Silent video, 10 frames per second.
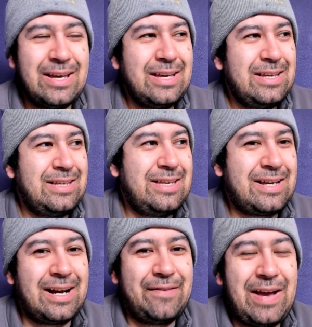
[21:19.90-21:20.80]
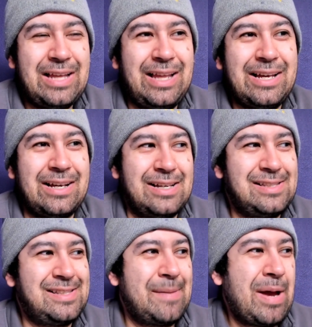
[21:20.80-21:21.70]
he kind of had like a
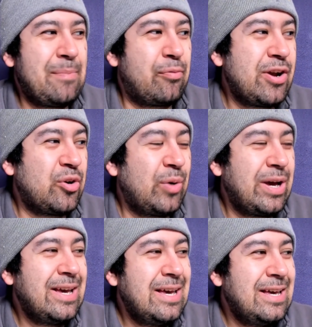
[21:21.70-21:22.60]
semi-breakaway.